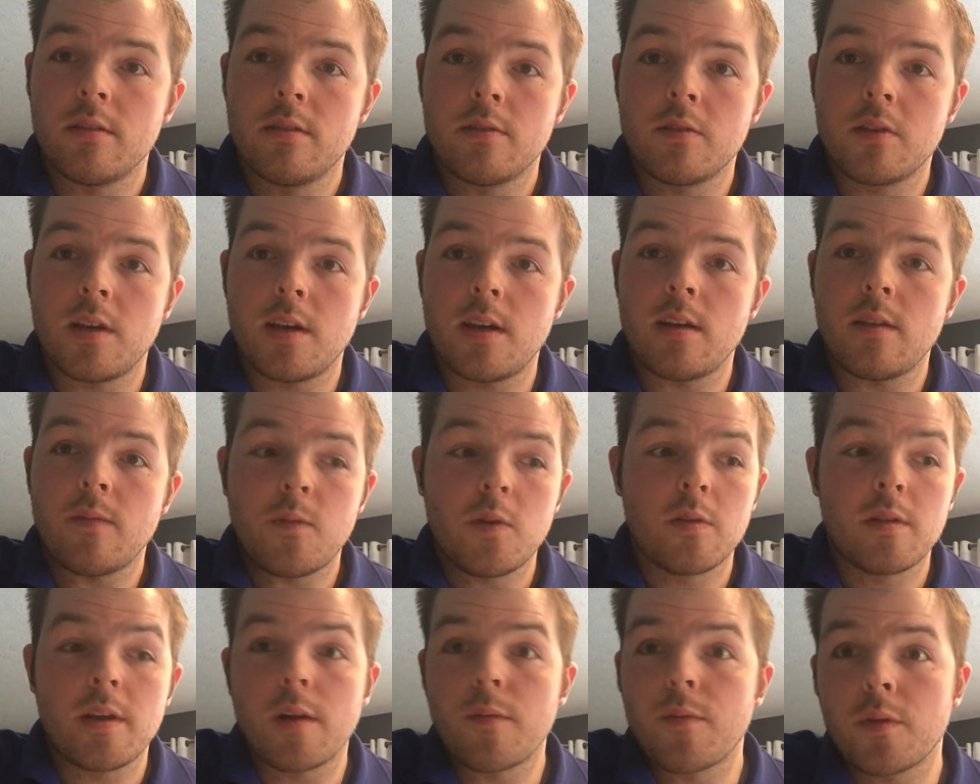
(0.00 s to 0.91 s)
Okay, if
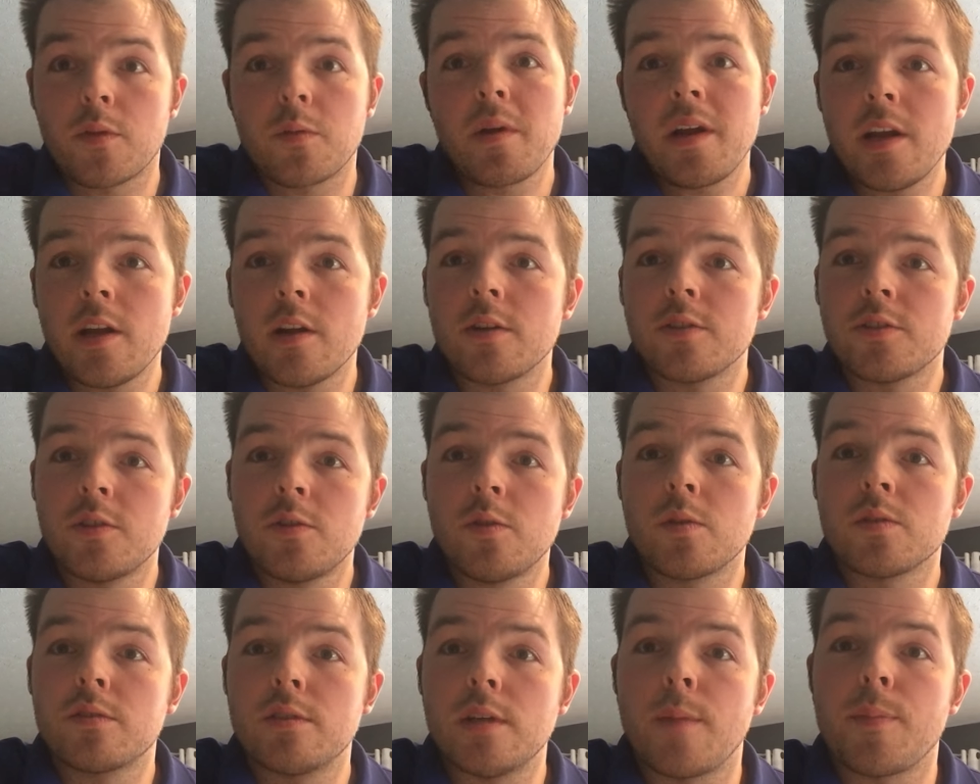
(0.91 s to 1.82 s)
you're there for 3 years, you're
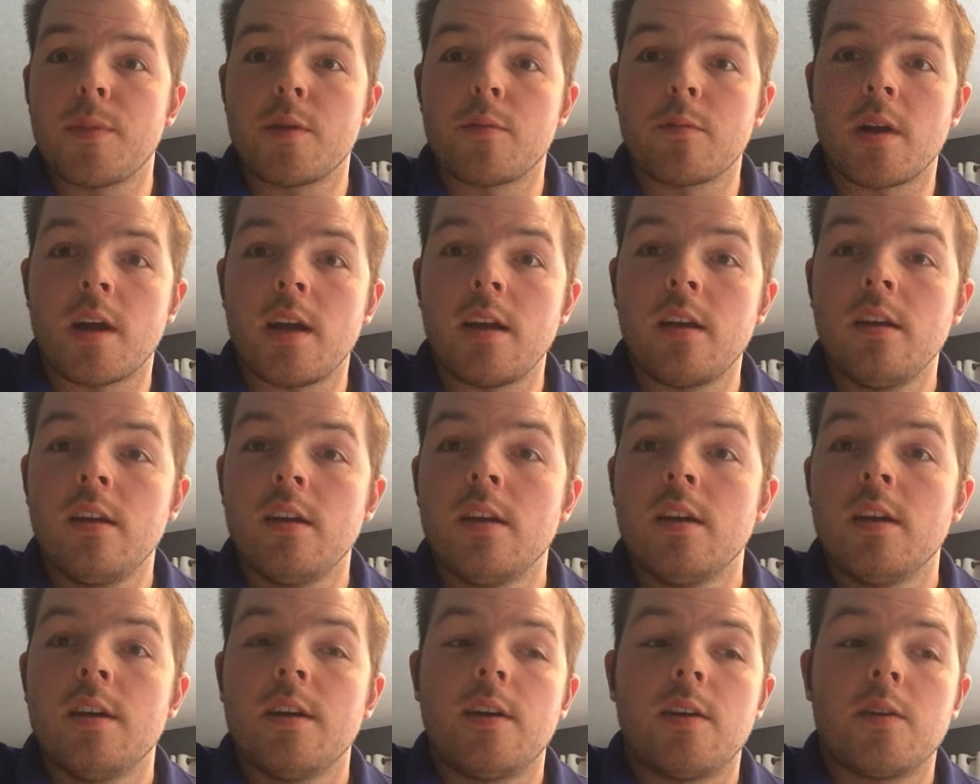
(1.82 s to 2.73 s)
doing something right.
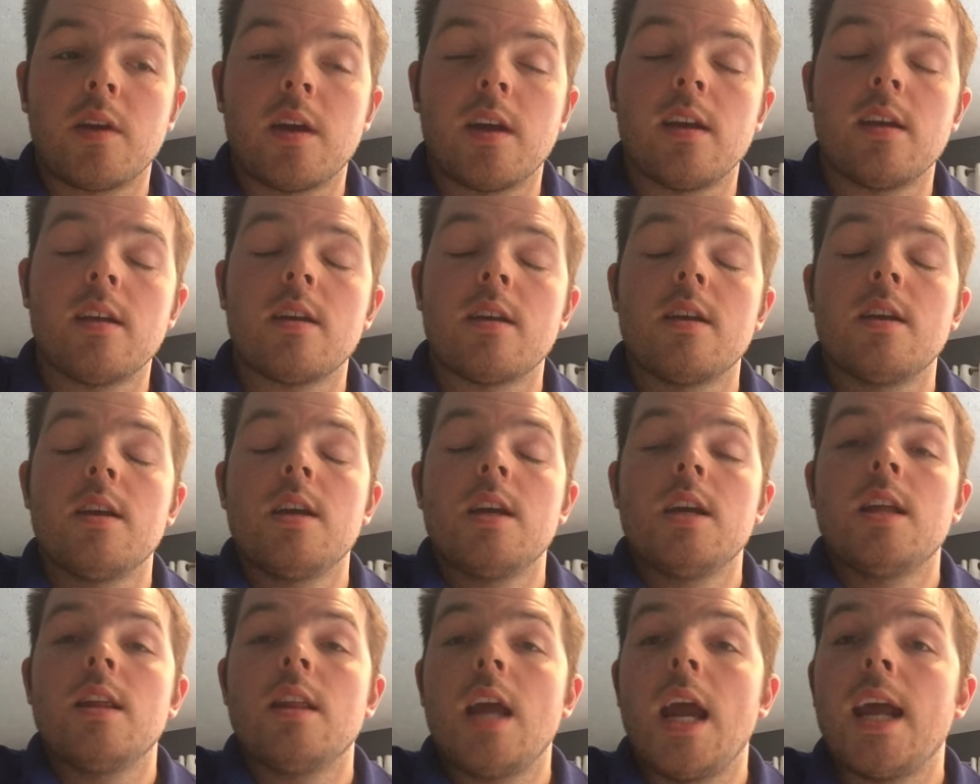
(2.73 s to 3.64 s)
Okay,
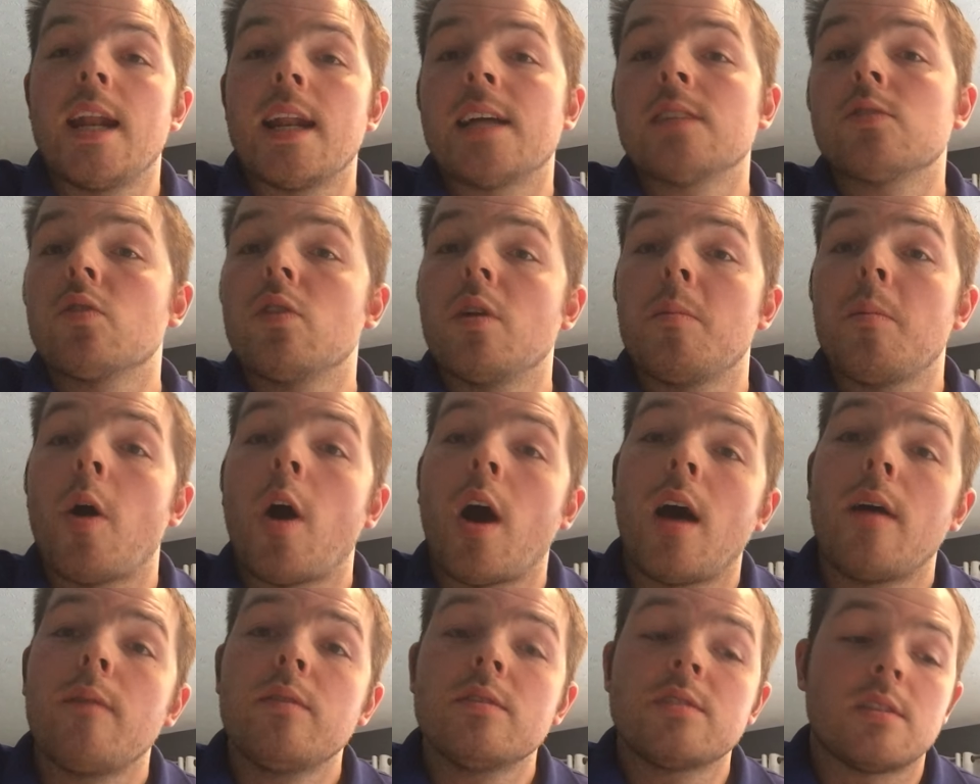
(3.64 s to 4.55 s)
and that's going to
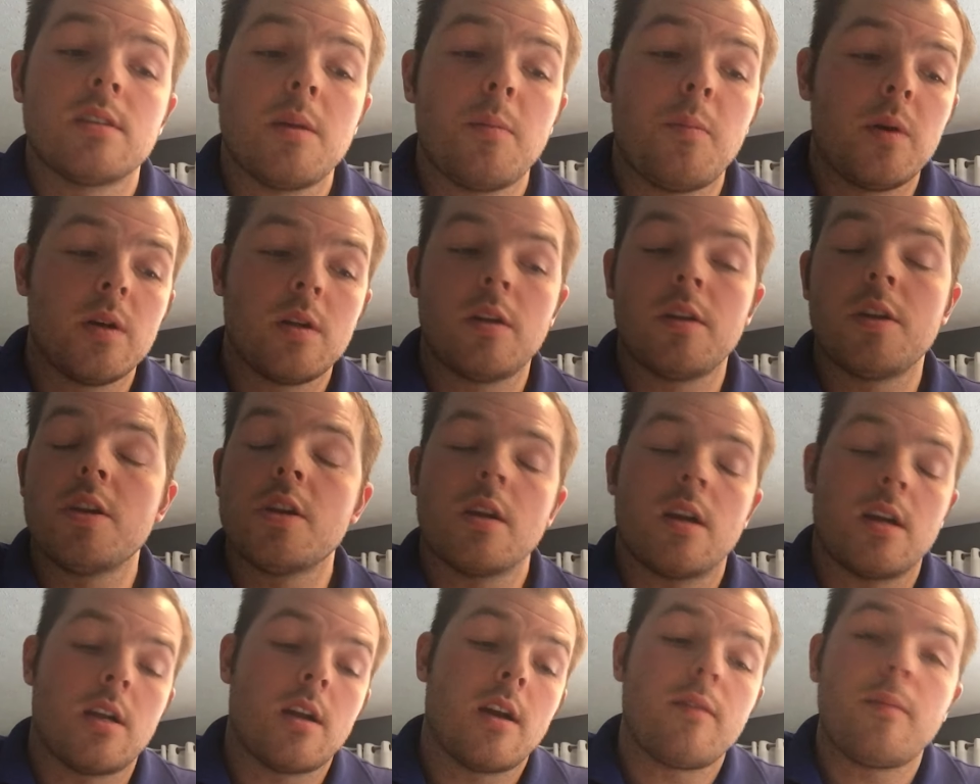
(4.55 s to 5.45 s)
obviously put
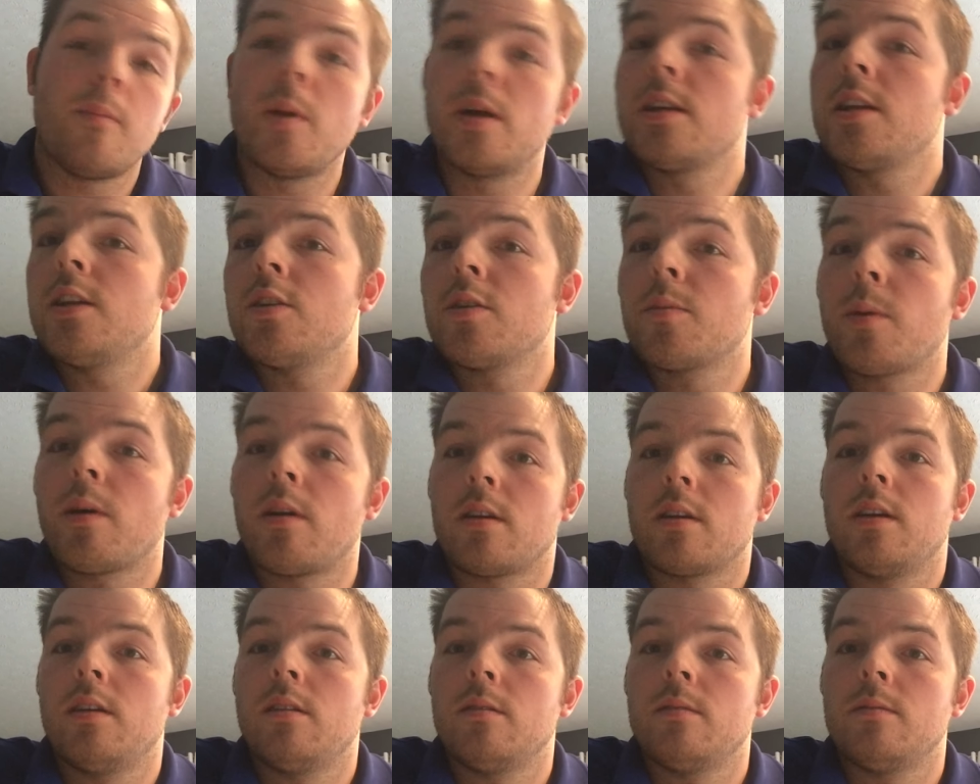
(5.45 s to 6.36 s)
enough money in your
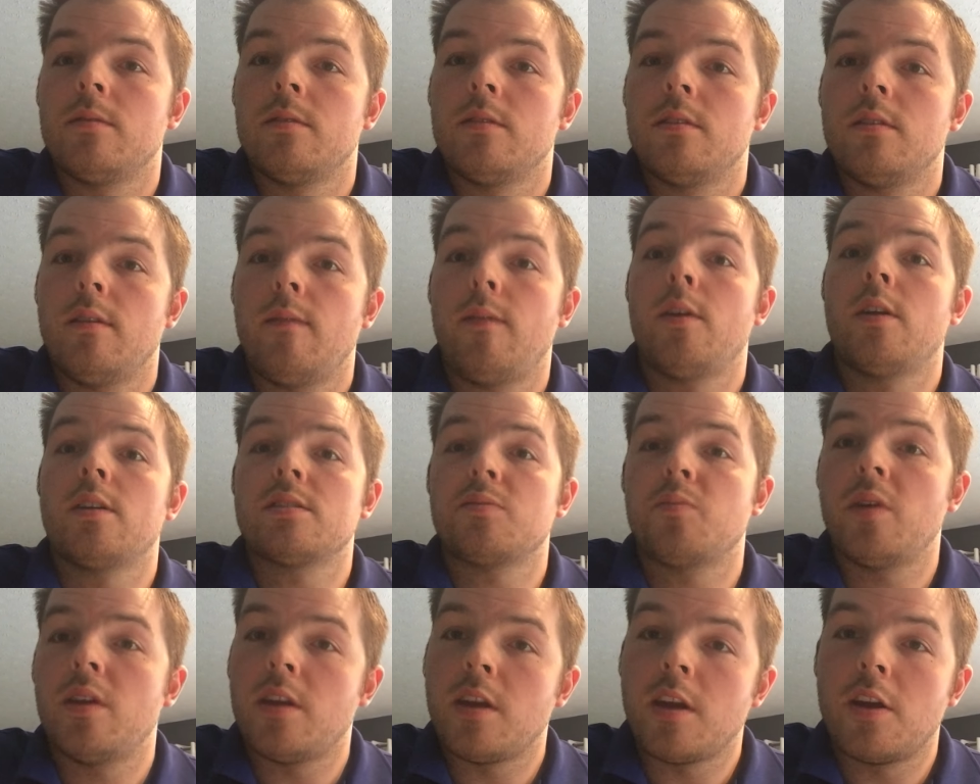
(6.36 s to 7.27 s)
pocket, if you're not
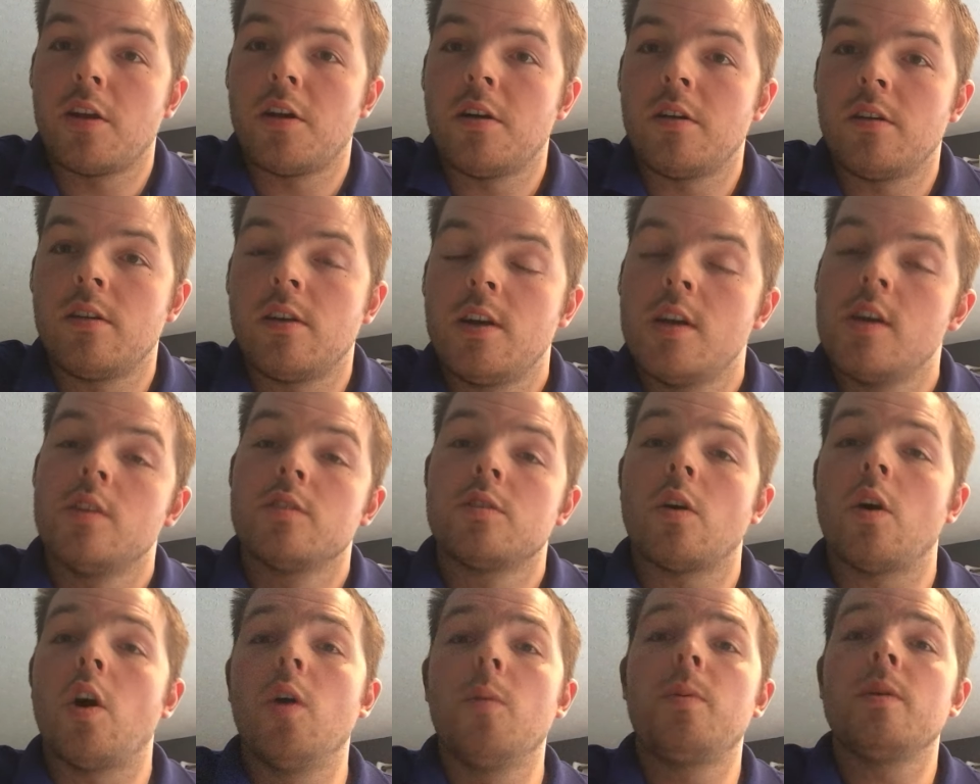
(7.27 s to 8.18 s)
spending it all,
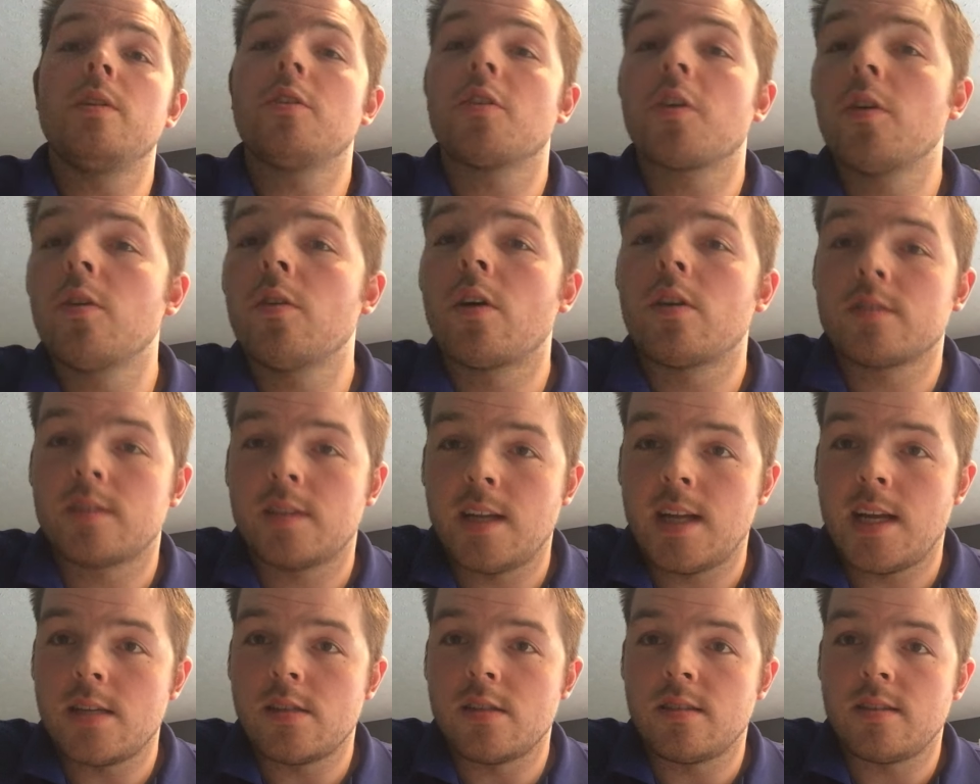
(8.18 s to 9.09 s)
to open your own
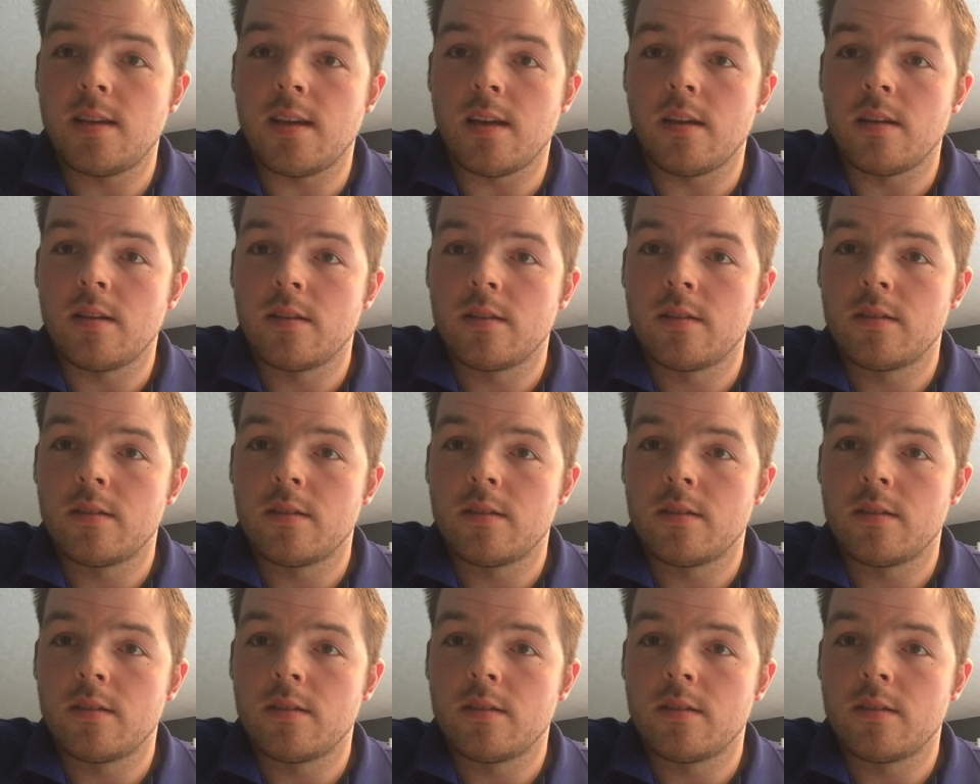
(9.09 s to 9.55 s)
Allstate agency.